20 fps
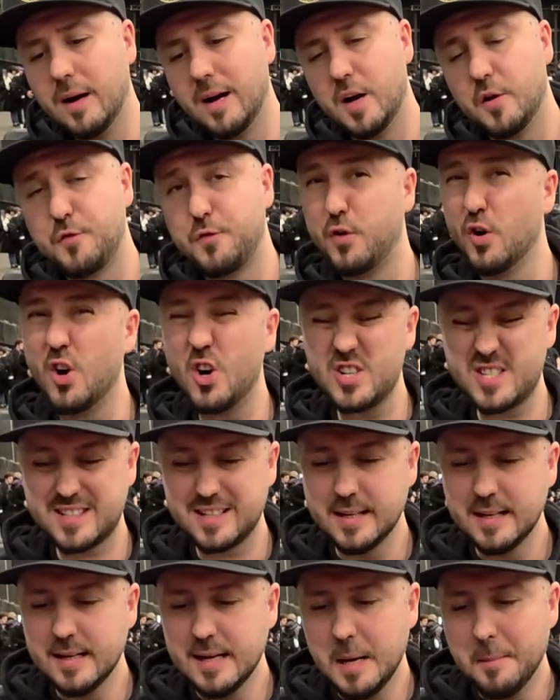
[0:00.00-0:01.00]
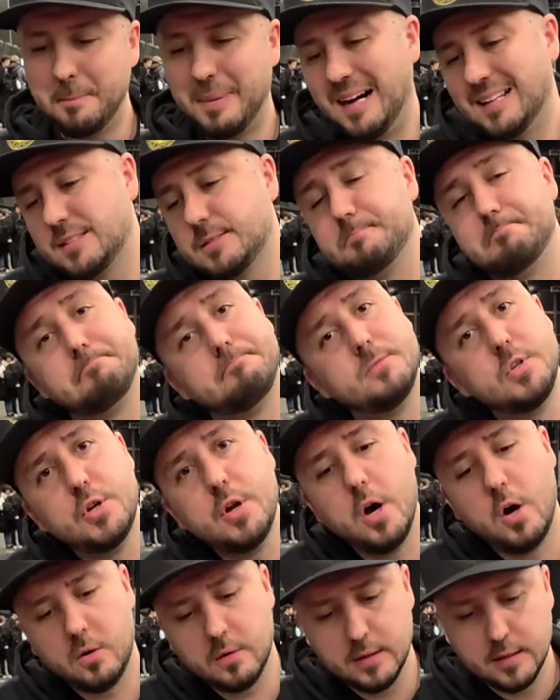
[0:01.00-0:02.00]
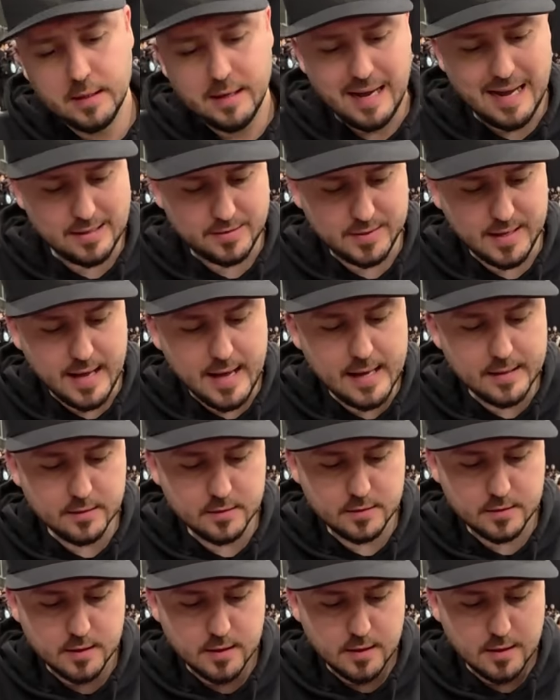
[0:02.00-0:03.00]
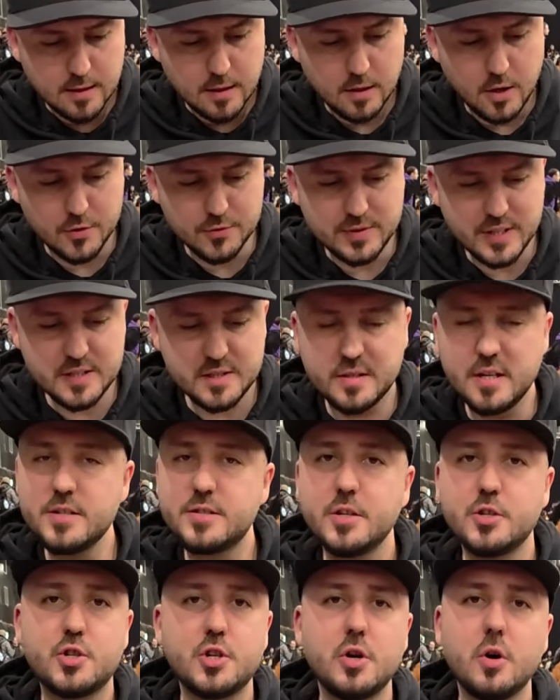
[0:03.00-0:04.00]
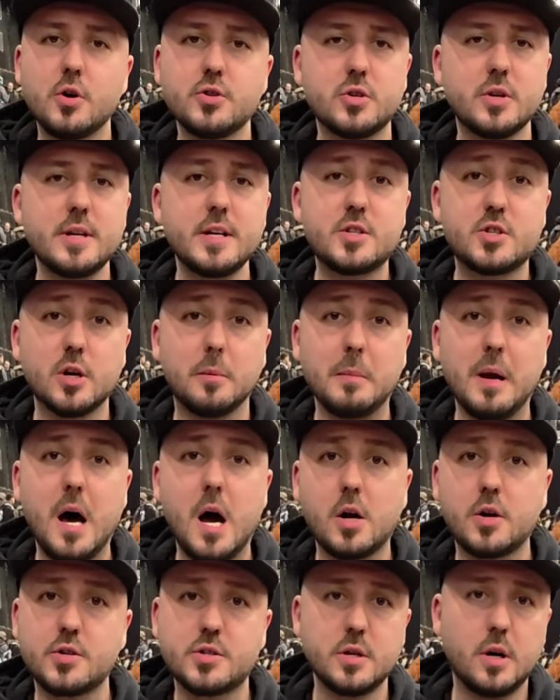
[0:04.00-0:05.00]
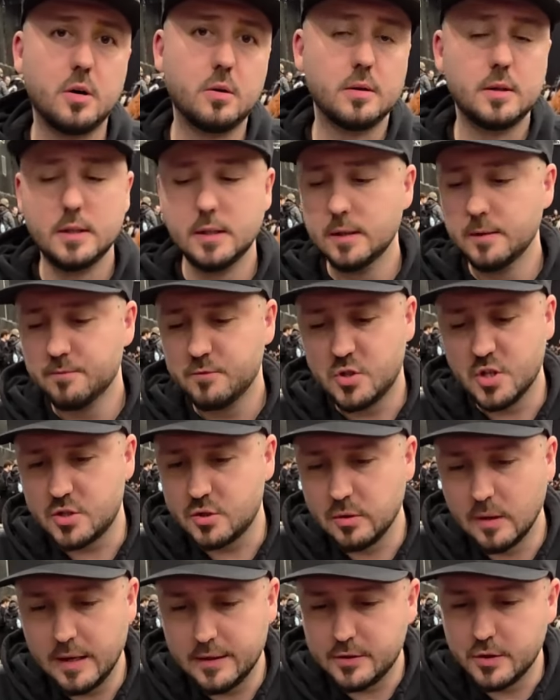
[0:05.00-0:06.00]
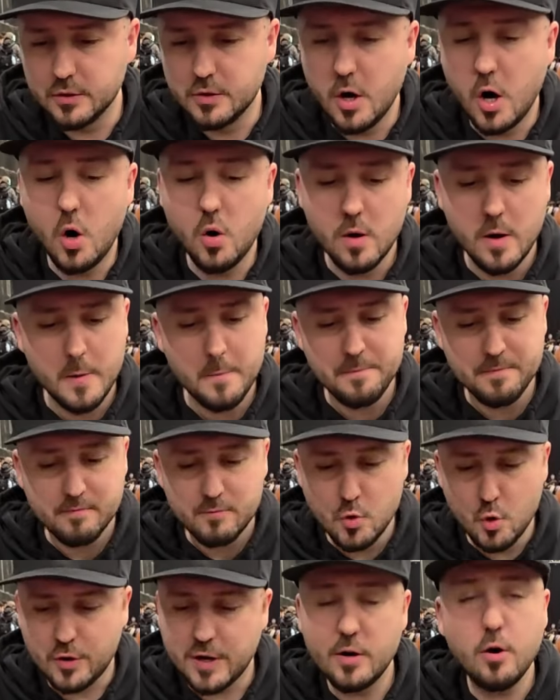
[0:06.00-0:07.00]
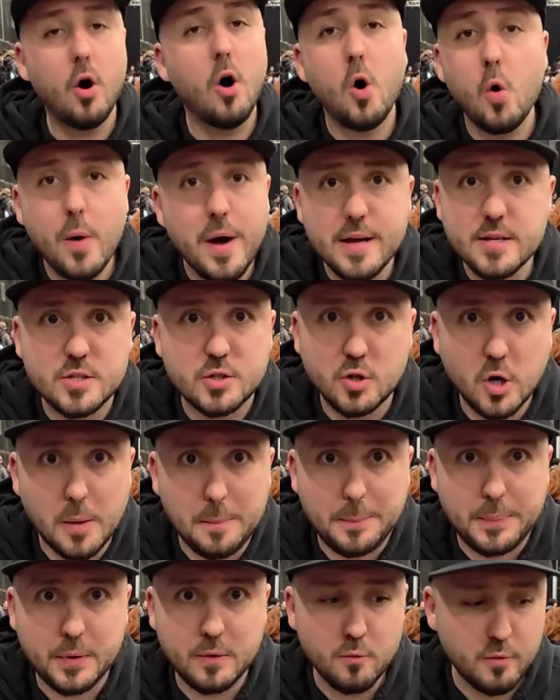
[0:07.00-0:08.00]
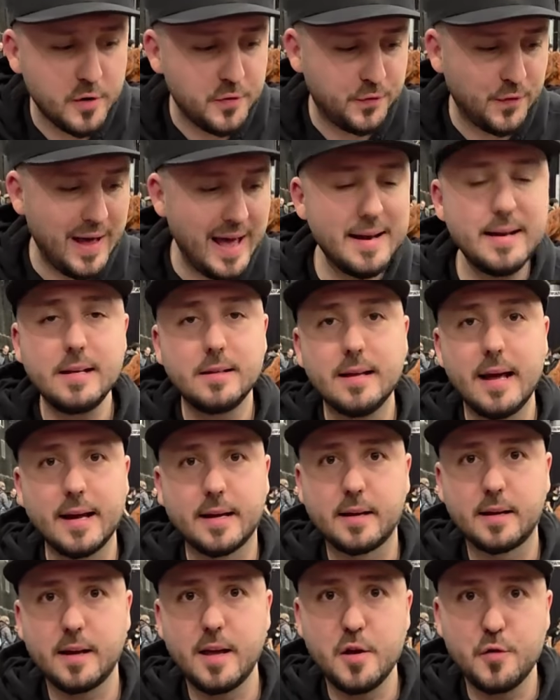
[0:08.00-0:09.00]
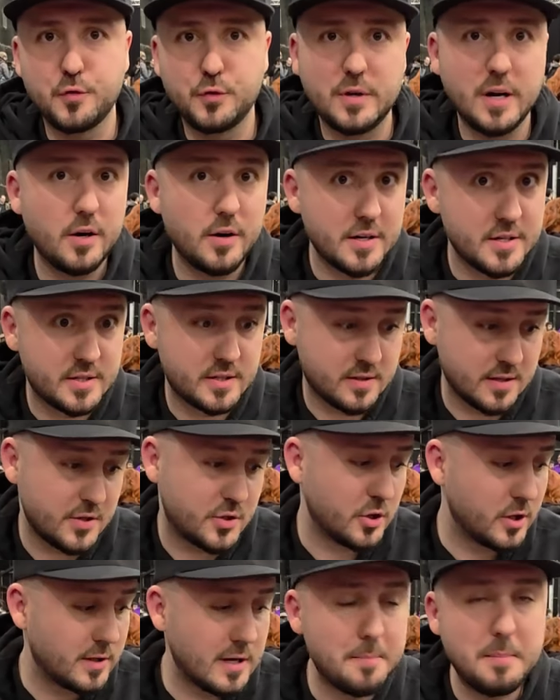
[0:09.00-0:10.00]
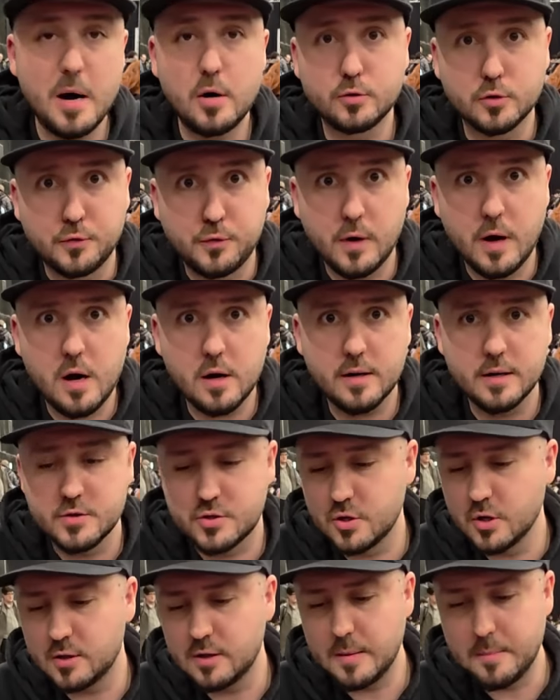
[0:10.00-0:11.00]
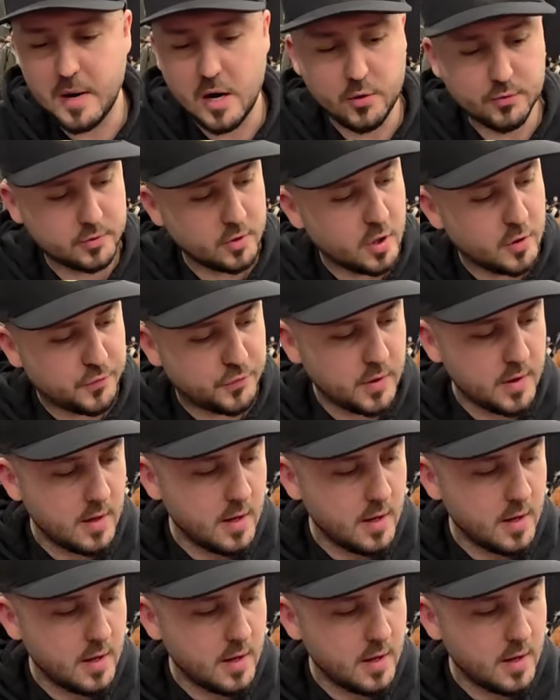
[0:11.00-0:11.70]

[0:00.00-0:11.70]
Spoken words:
first. But you know, at the end, on this TCG, you also need some luck. So just to let you know, you can always top with any deck if there is a certain amount of luck and certain amount of,